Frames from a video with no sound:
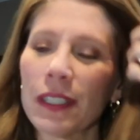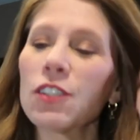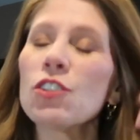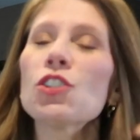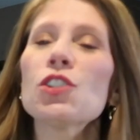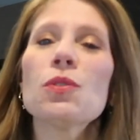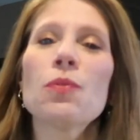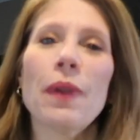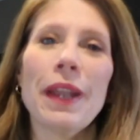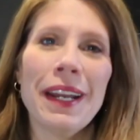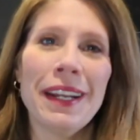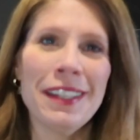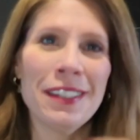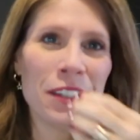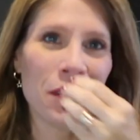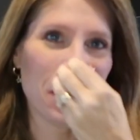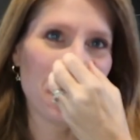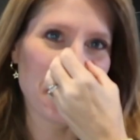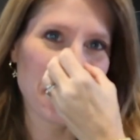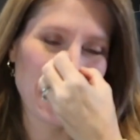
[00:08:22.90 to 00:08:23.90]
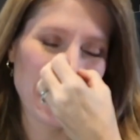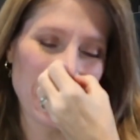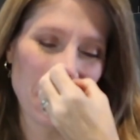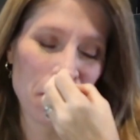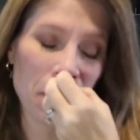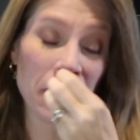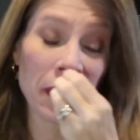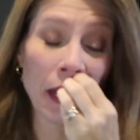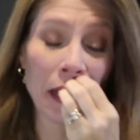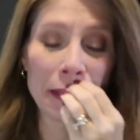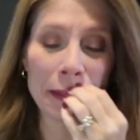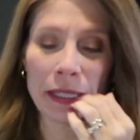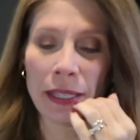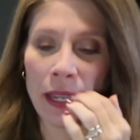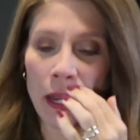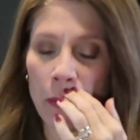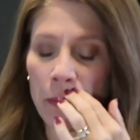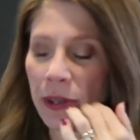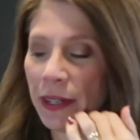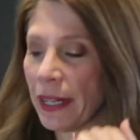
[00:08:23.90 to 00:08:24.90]
she ran into the camera, knocked the
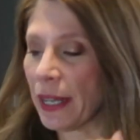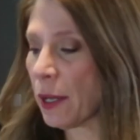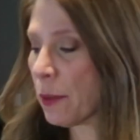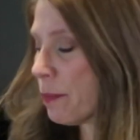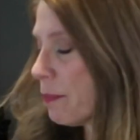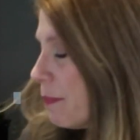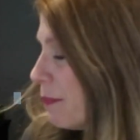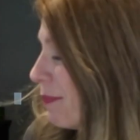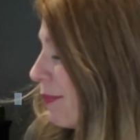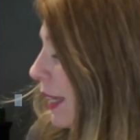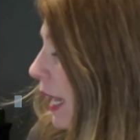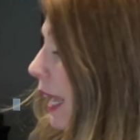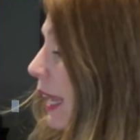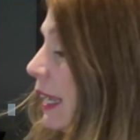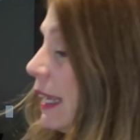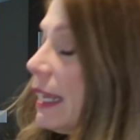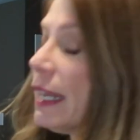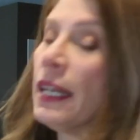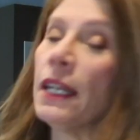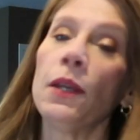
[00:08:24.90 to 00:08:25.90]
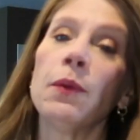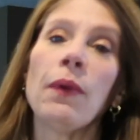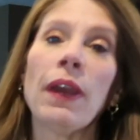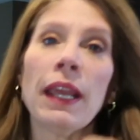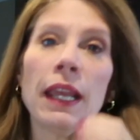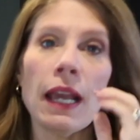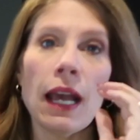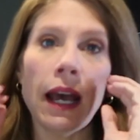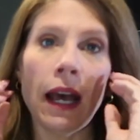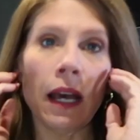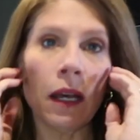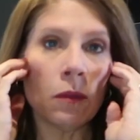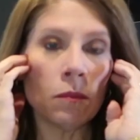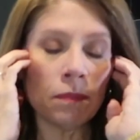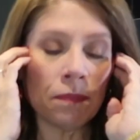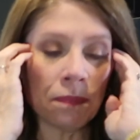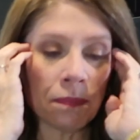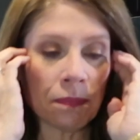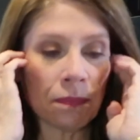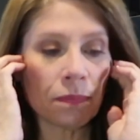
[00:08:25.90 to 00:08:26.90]
camera down. Anyway,
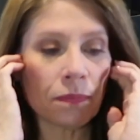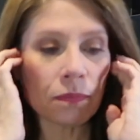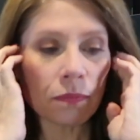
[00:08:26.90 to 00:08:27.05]
um,